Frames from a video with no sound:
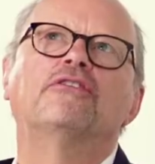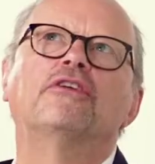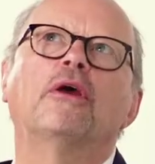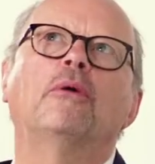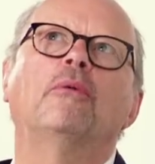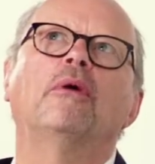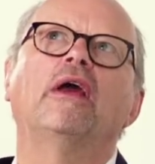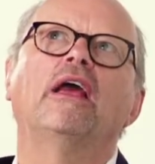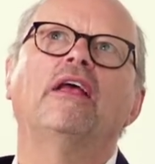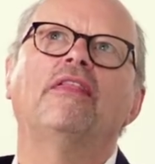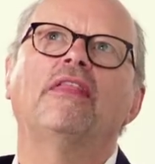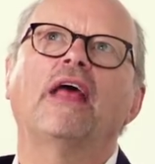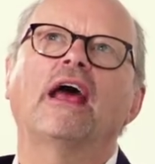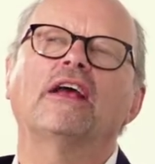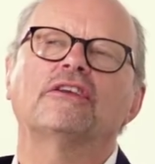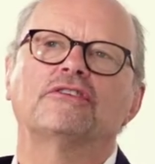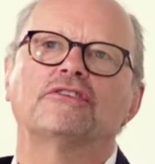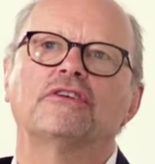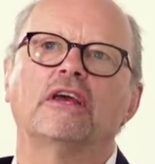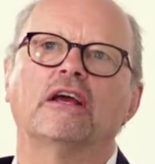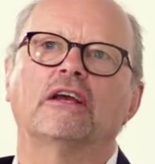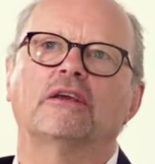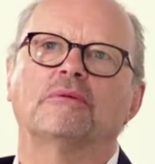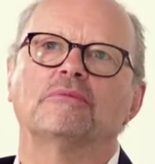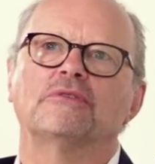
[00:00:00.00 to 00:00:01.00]
so in that
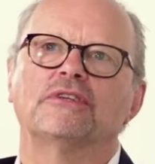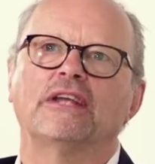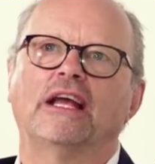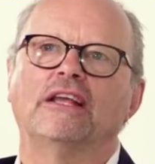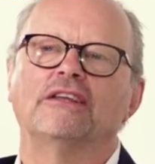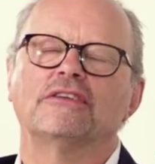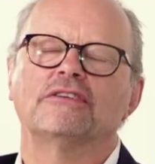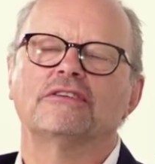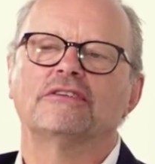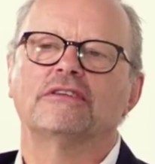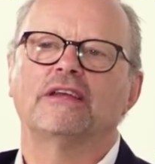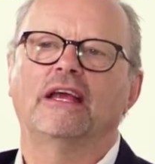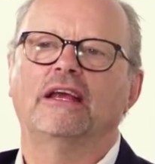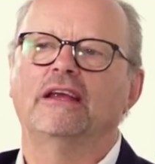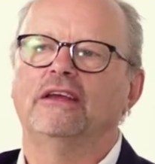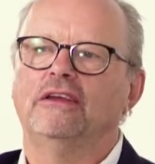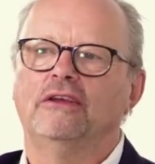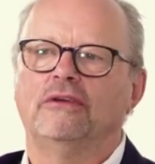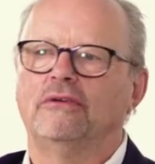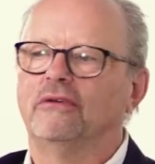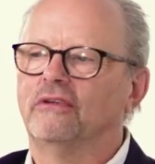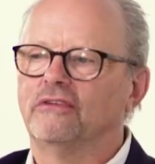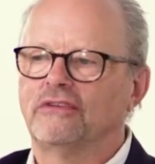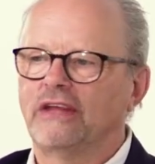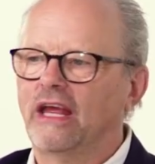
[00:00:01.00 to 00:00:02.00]
circumstance,
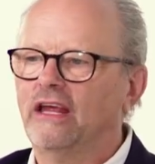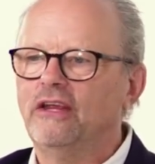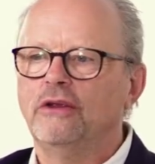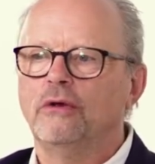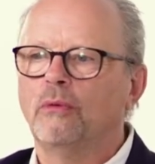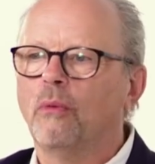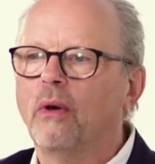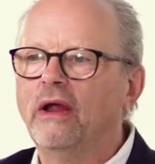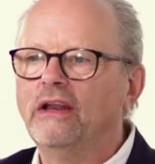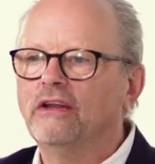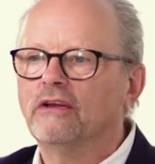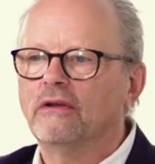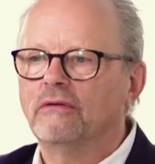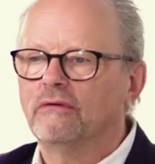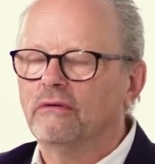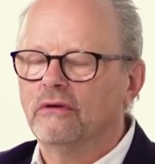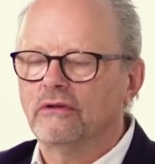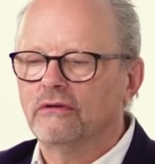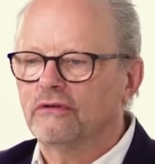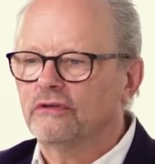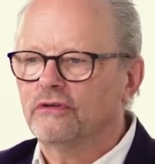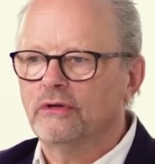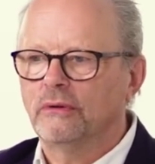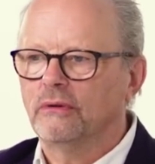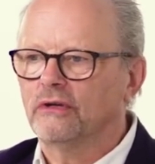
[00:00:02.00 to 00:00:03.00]
you, say you went
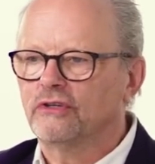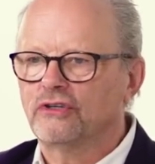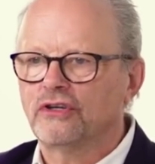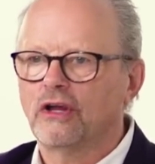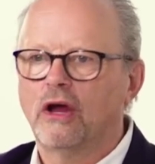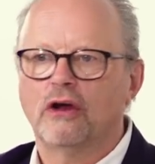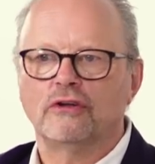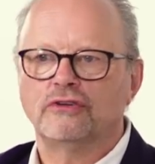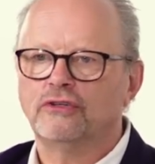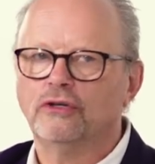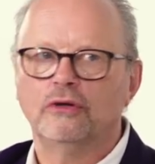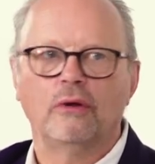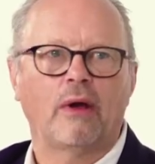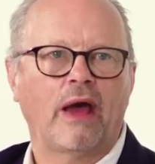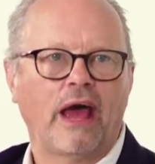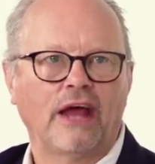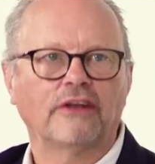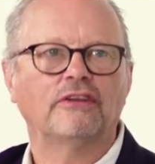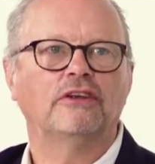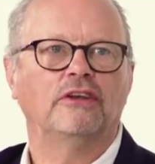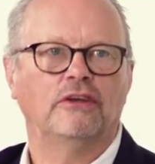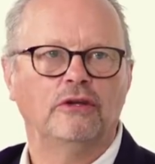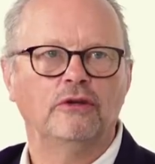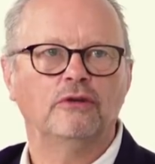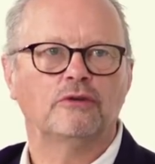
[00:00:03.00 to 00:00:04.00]
to a charger you
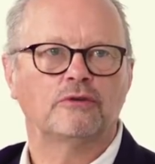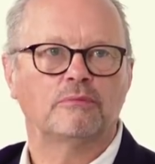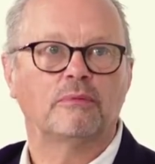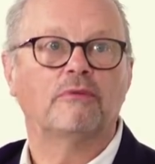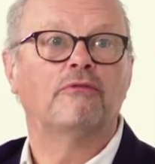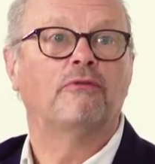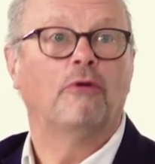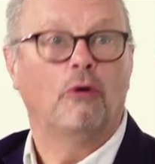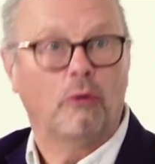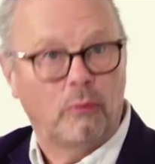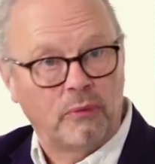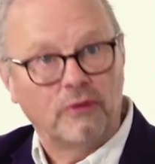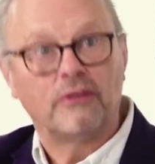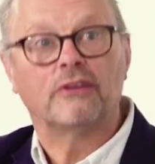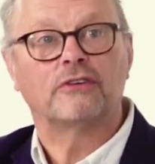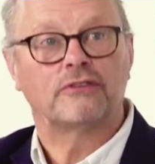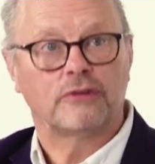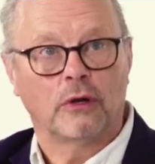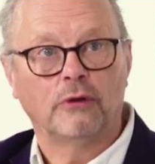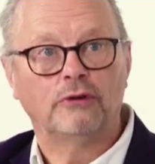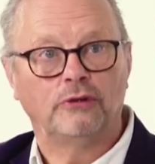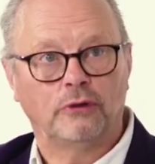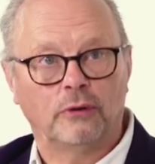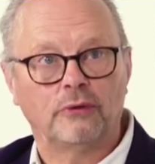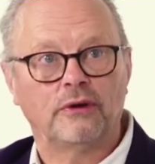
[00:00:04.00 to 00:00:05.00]
hadn't used before, but that's
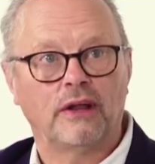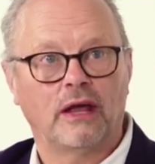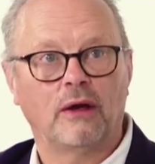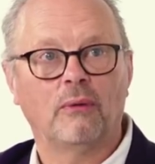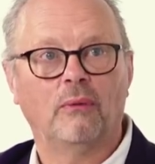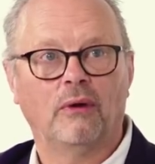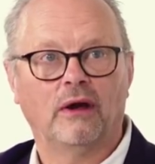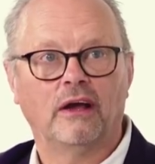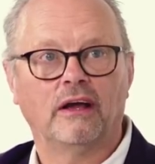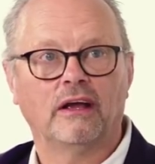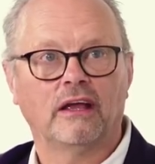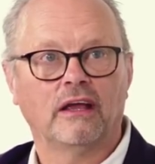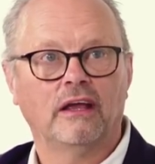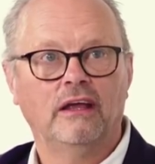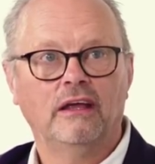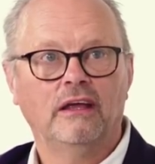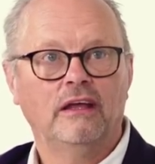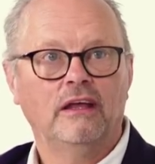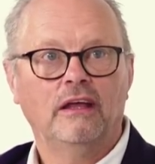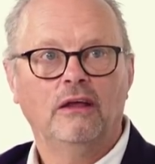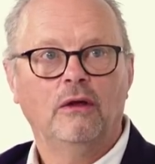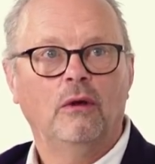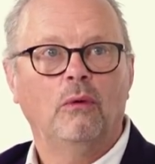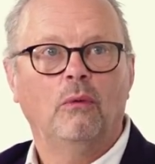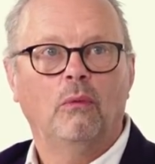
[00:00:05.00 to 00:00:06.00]
on your network,
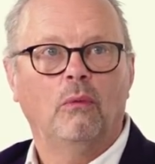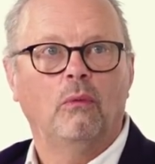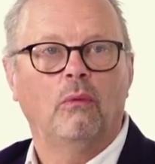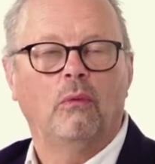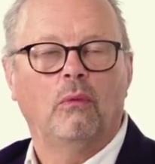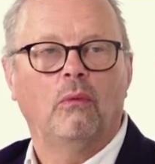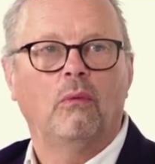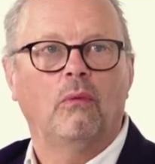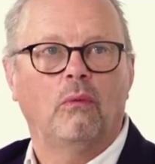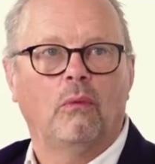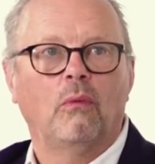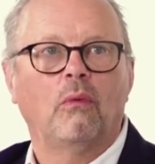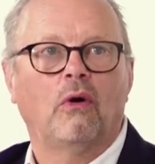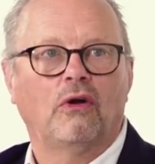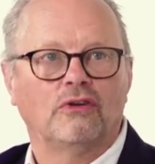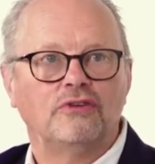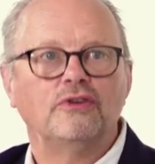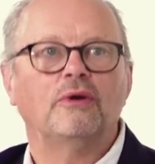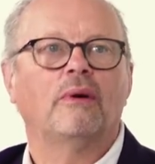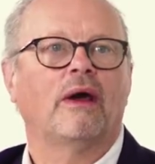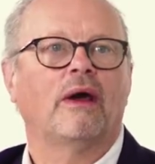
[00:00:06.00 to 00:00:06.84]
what do you